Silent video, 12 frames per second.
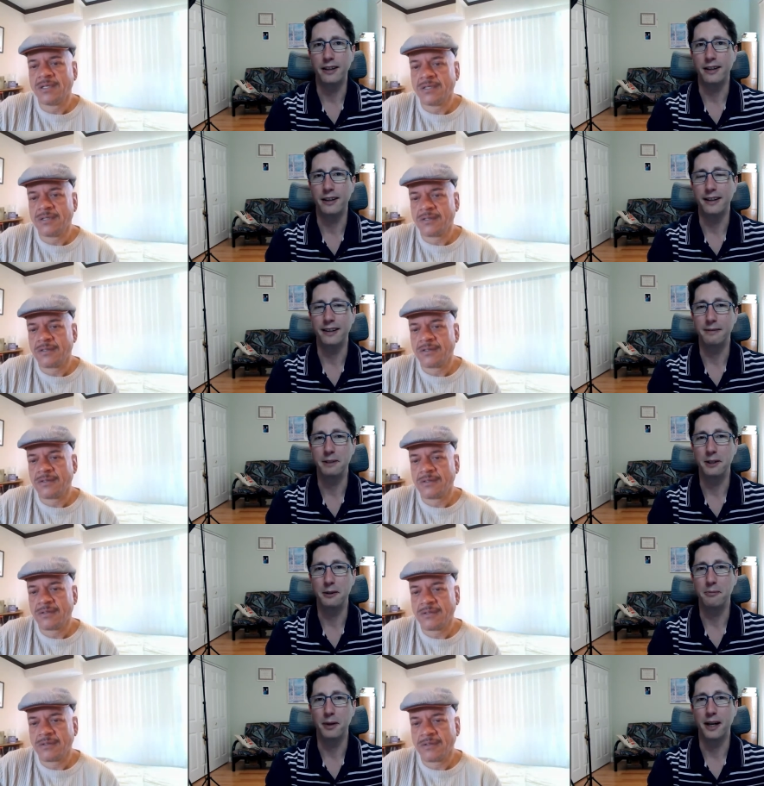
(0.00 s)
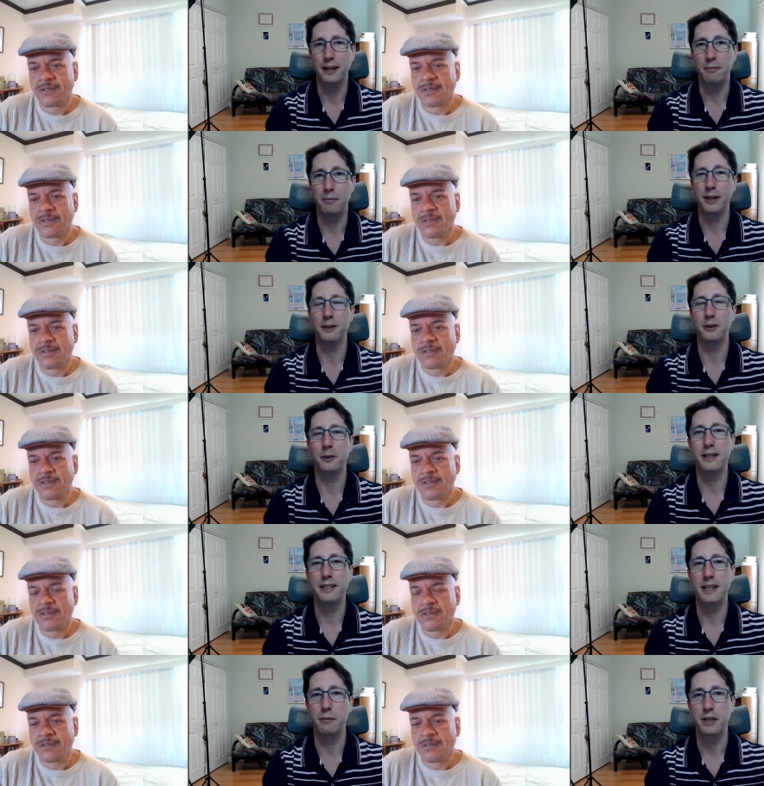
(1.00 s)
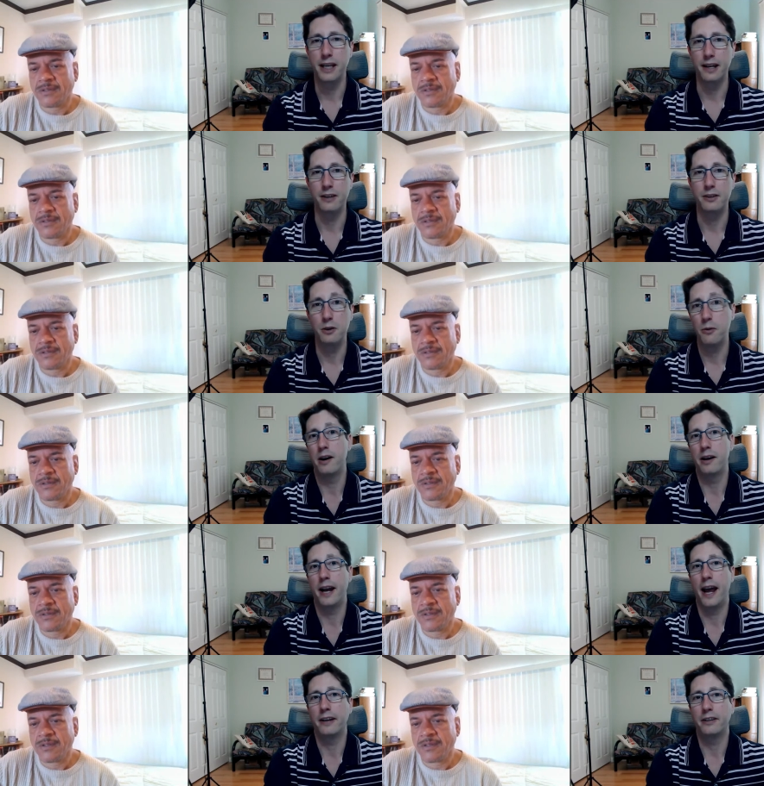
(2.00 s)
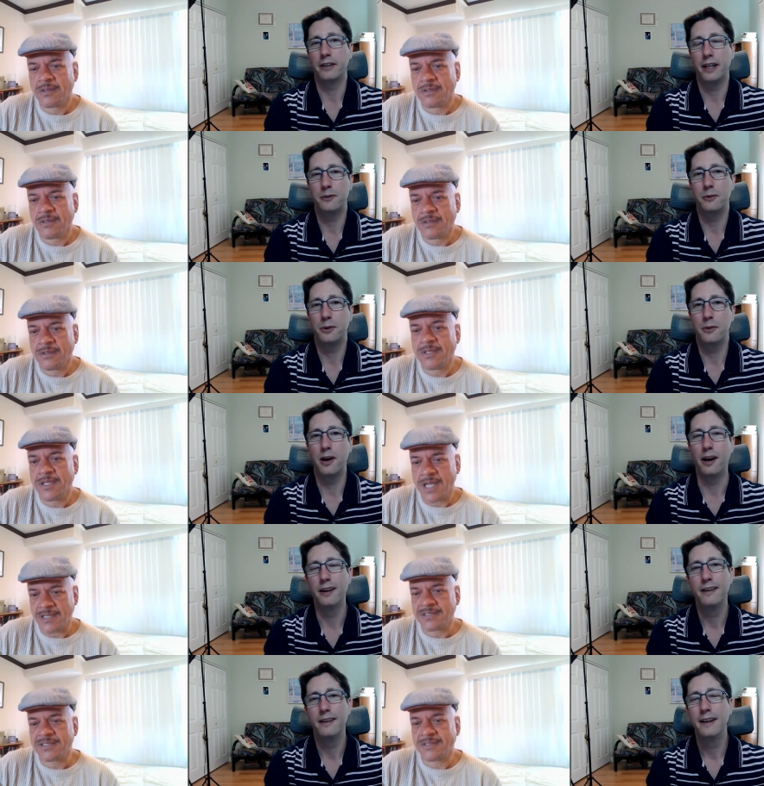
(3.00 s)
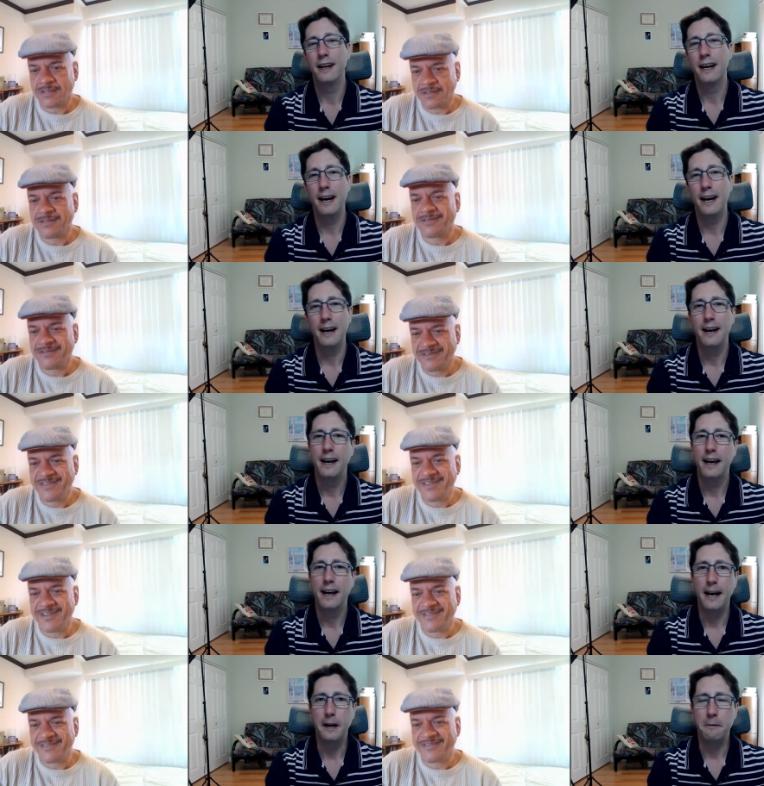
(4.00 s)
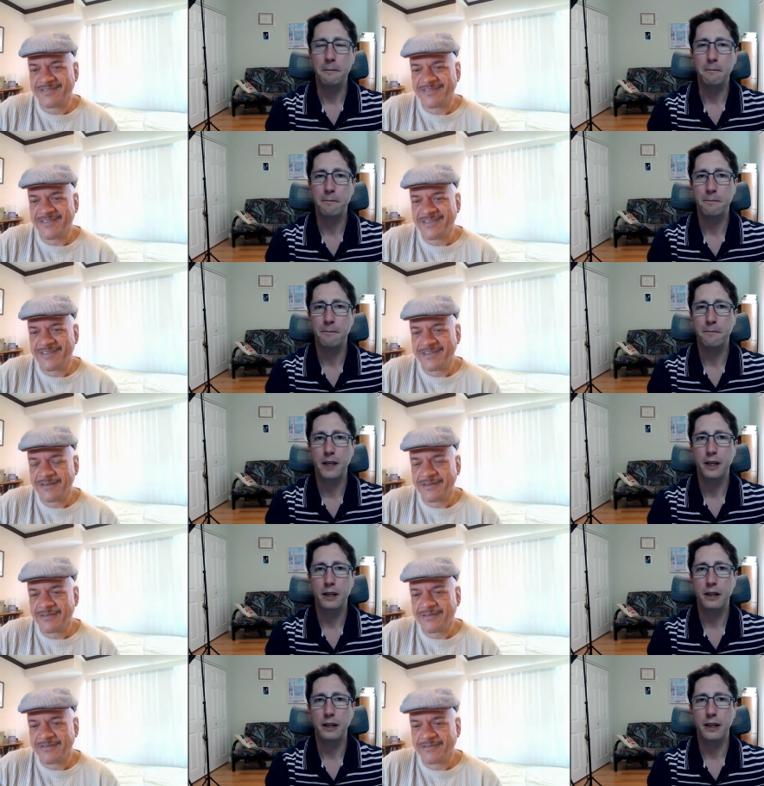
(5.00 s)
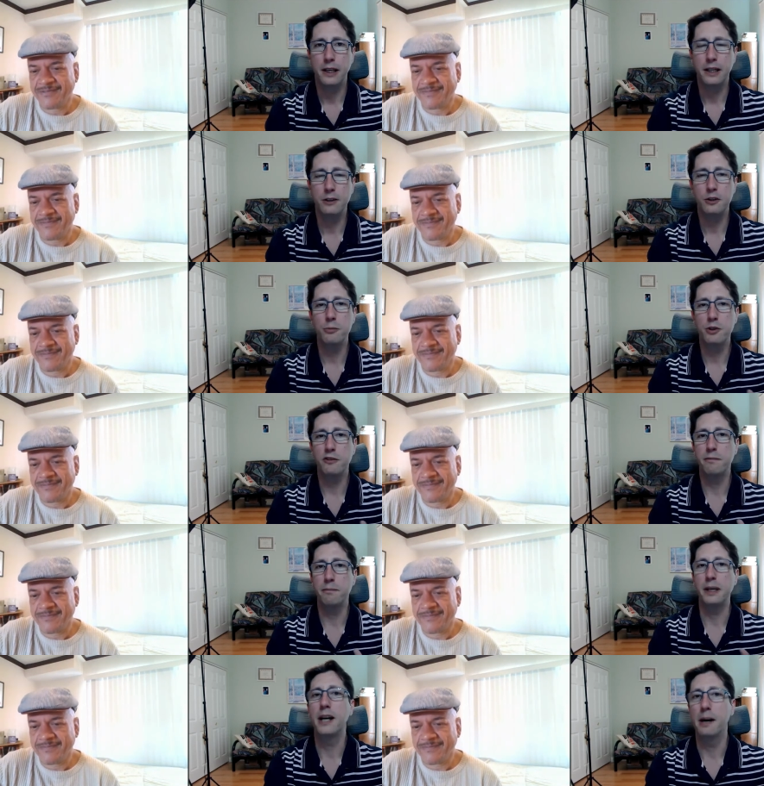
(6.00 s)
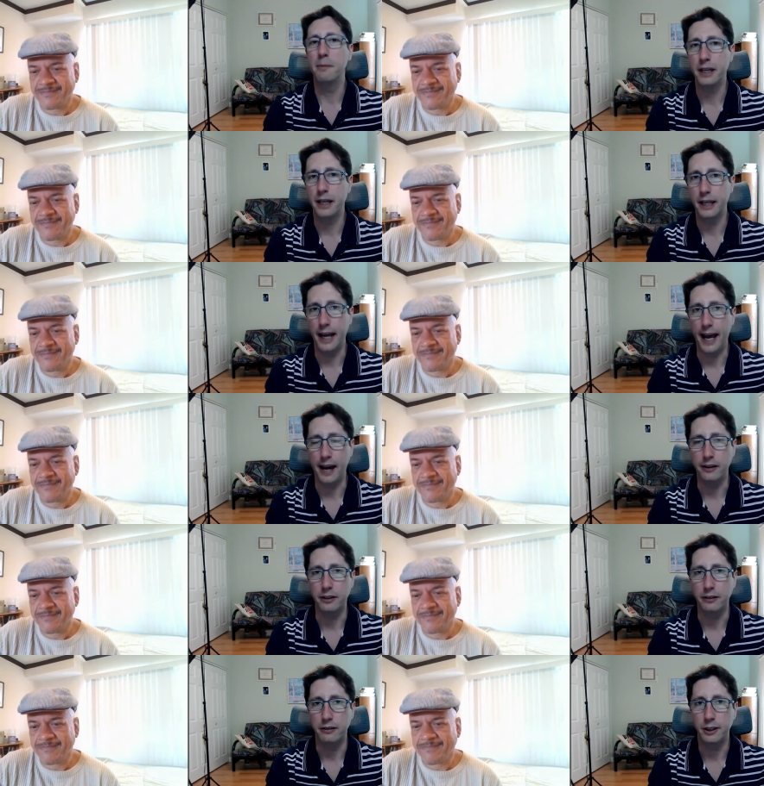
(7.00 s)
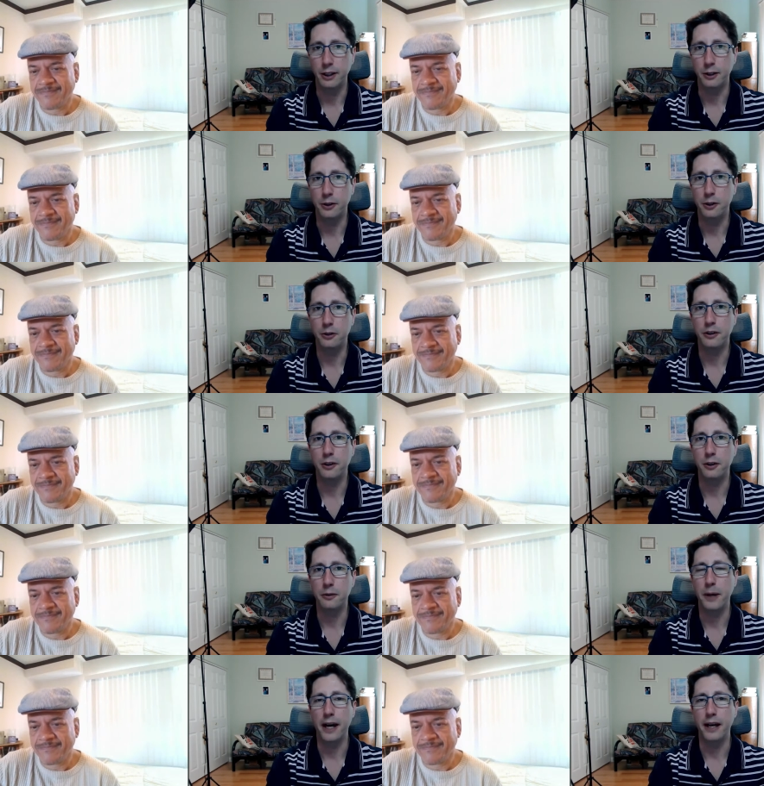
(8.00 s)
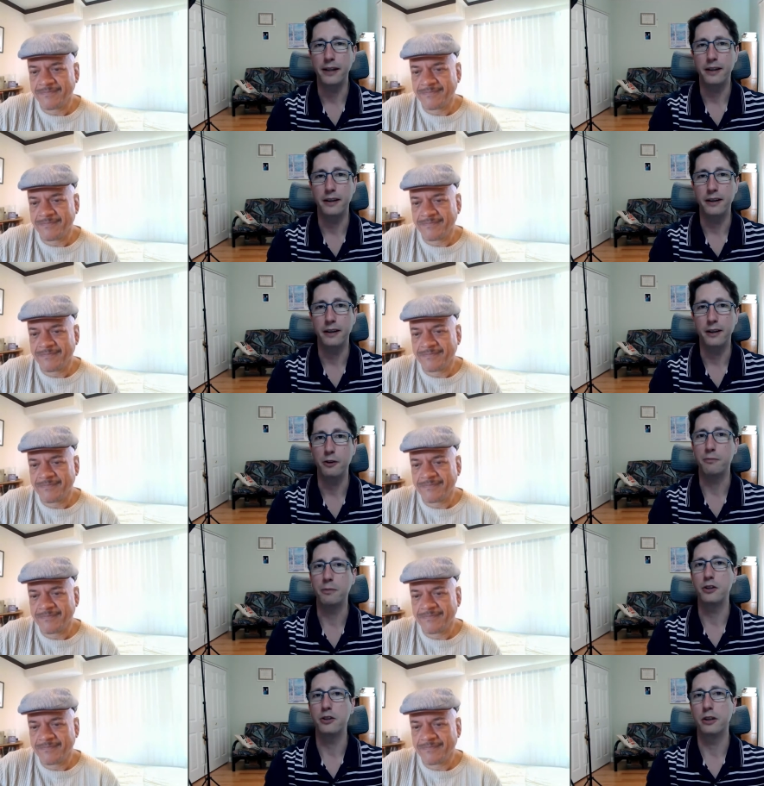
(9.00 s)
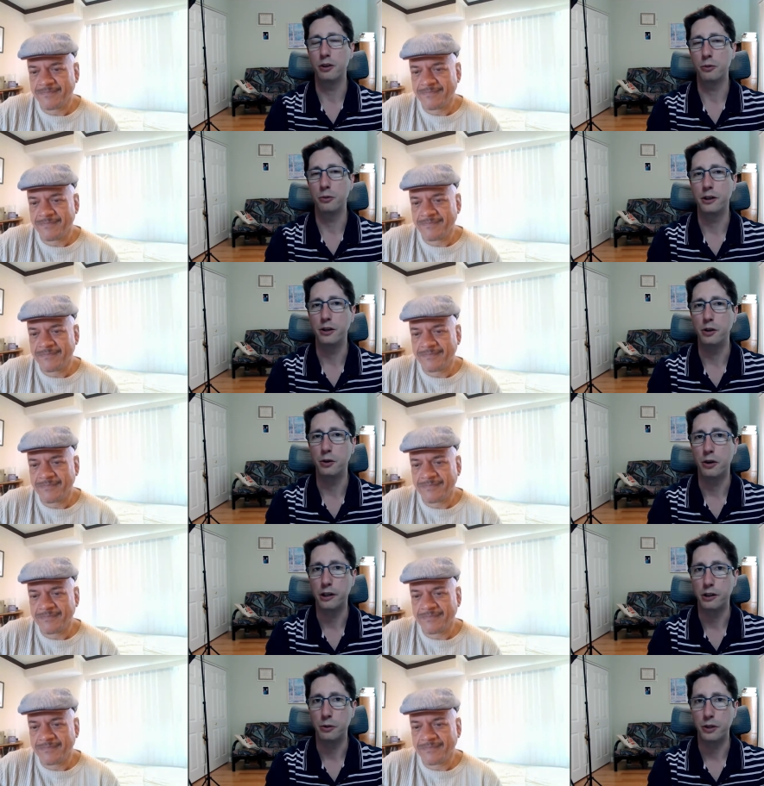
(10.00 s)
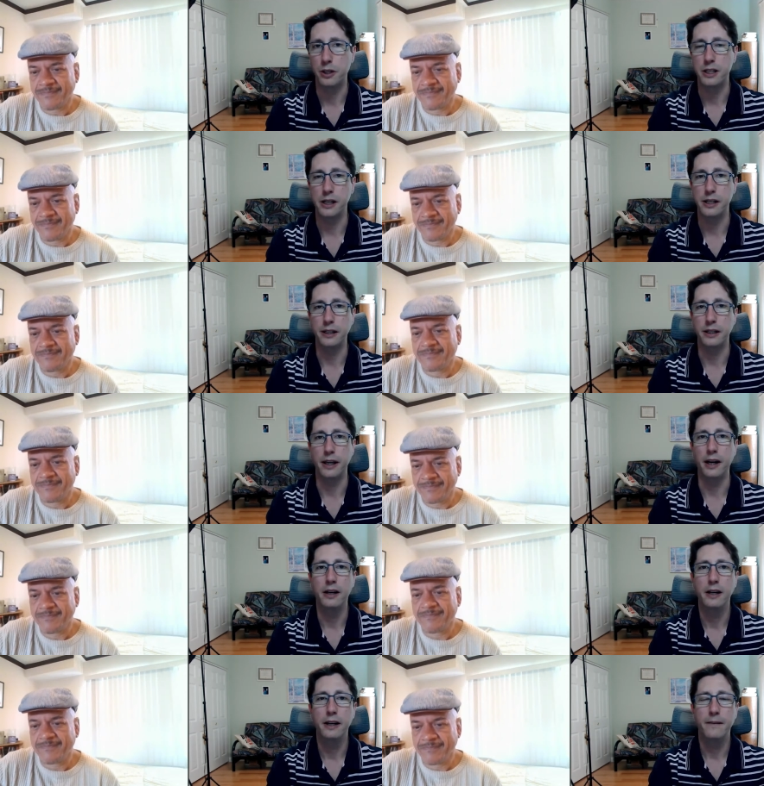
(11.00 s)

Speaker 1: uh, you know, by by doing something else. You are an actor. That's who you are. Yes. Yeah. Um, in terms of becoming an actor, you know, your your path. Uh, you've mentioned that you were in New York and you were studying there,